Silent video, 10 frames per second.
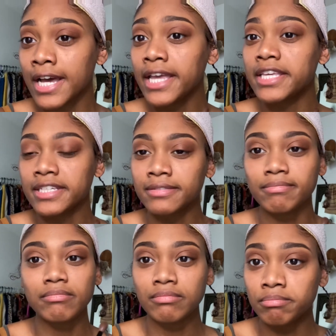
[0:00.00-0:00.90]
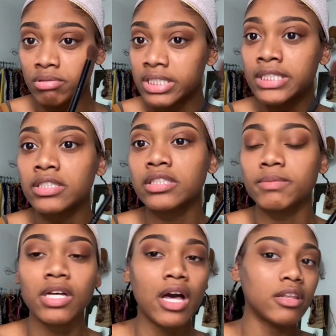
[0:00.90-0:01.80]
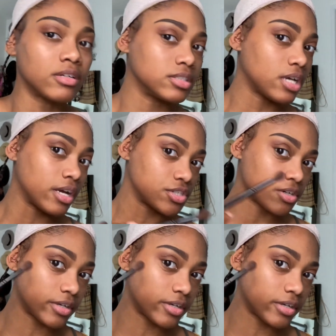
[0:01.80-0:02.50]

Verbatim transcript: I can blend some colors, gosh darn